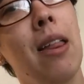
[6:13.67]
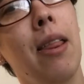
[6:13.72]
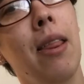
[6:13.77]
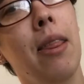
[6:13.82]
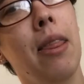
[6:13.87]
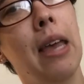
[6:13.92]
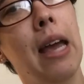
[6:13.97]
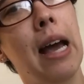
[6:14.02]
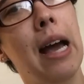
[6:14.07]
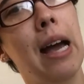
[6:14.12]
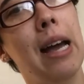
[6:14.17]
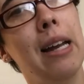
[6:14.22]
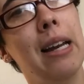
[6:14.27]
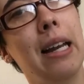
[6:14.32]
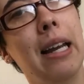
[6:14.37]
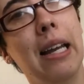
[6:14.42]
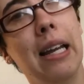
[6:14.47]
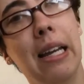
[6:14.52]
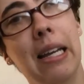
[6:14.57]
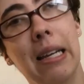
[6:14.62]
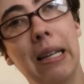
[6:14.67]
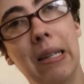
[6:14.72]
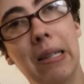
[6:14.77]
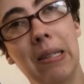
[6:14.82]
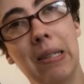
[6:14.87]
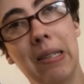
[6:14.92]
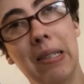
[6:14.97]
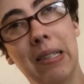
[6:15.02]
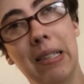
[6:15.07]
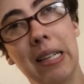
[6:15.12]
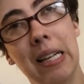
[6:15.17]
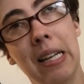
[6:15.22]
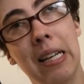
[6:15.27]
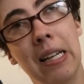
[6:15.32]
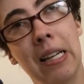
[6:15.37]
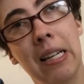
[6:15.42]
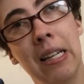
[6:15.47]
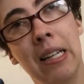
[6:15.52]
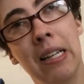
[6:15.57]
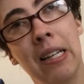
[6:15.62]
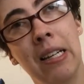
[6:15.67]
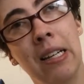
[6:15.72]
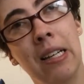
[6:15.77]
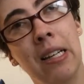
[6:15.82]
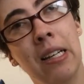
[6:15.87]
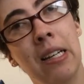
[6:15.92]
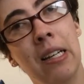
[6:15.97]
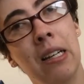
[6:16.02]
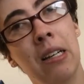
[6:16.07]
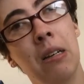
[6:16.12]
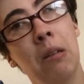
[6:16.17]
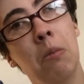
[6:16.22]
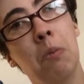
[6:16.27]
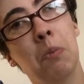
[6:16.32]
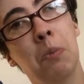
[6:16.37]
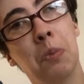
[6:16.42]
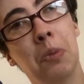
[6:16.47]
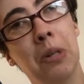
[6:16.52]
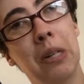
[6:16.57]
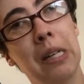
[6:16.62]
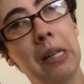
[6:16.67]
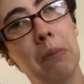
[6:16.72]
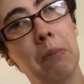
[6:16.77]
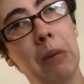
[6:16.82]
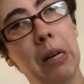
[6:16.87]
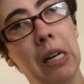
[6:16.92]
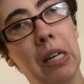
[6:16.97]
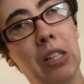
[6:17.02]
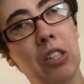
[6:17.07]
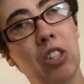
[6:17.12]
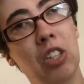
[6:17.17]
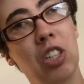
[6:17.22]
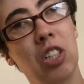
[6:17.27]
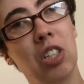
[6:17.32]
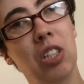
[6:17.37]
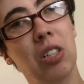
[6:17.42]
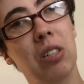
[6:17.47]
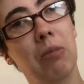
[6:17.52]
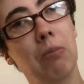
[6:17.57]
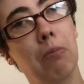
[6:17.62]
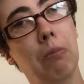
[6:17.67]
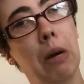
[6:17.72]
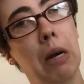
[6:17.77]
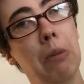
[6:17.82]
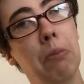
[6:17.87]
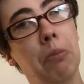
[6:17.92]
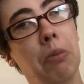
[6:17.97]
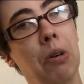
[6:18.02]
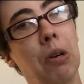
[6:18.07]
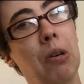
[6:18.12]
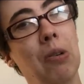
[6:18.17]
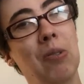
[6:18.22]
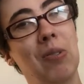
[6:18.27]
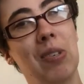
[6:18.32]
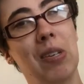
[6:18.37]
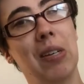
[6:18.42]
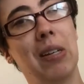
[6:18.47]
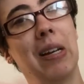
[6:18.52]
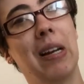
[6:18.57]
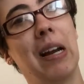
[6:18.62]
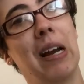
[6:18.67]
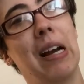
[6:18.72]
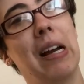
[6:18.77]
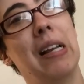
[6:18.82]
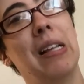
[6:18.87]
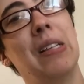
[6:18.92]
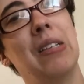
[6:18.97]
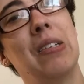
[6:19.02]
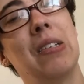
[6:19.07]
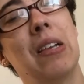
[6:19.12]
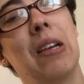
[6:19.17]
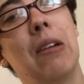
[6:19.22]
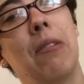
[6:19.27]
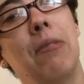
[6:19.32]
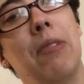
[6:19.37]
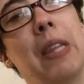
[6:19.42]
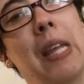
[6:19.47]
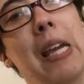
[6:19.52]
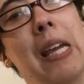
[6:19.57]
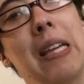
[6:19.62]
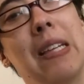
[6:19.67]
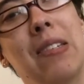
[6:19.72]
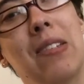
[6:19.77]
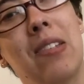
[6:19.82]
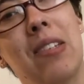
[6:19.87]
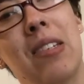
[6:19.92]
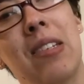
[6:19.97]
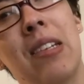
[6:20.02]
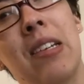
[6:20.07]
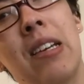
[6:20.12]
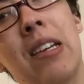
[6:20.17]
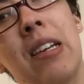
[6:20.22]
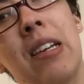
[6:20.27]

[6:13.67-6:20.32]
that is pretty much my pros and cons of this.